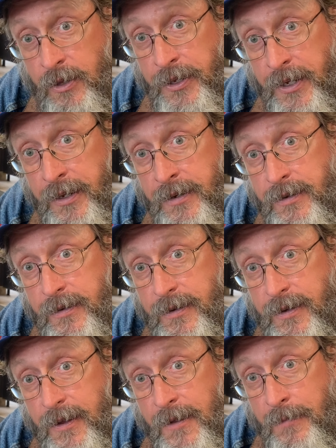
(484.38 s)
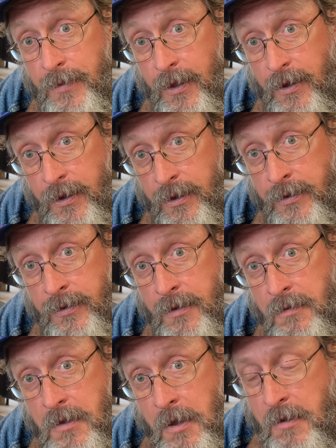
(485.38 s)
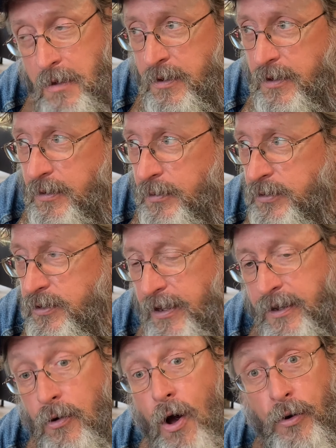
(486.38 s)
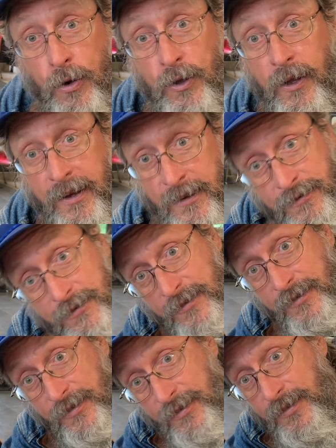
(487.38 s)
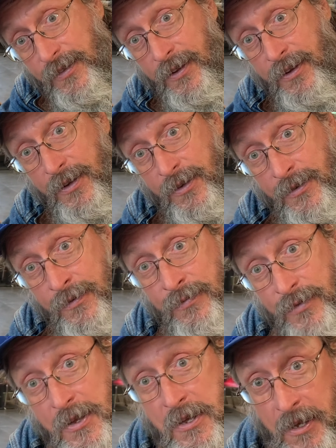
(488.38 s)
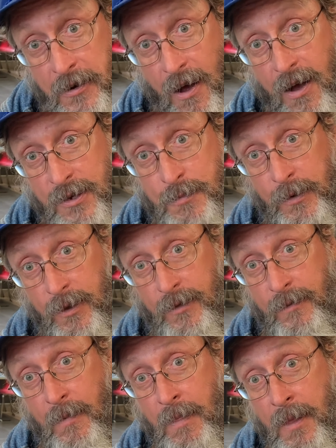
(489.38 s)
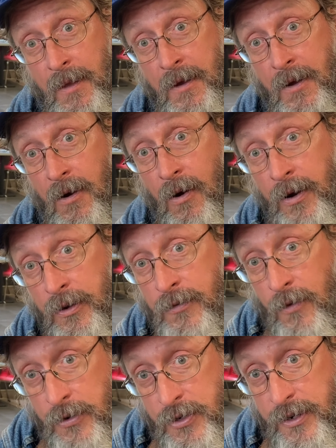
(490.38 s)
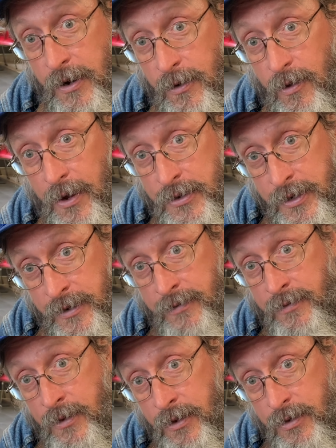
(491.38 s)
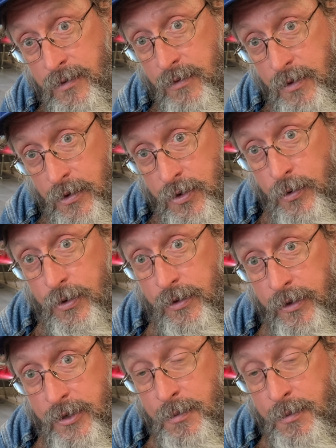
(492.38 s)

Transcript: clean. Uh, it, it was like an autoclave um, in a hospital, mm-hmm. or as far as sterilizing uh, surgical